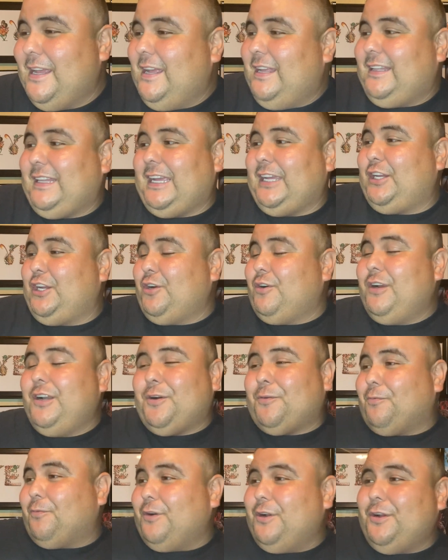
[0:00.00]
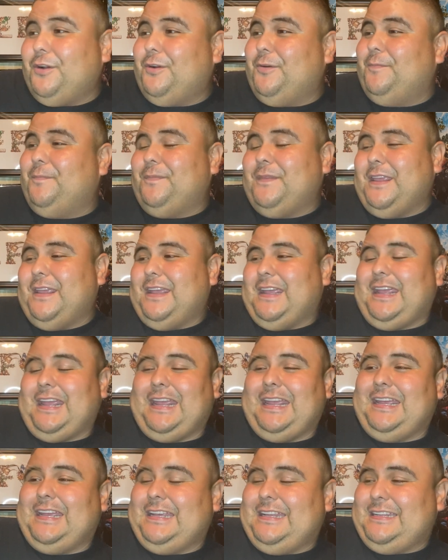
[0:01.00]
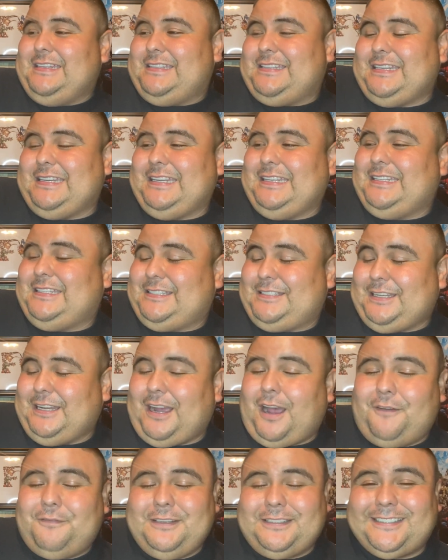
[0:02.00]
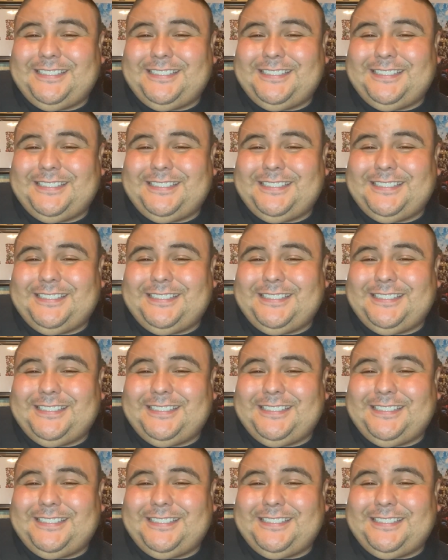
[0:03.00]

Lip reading: like you're in a room and it's obviously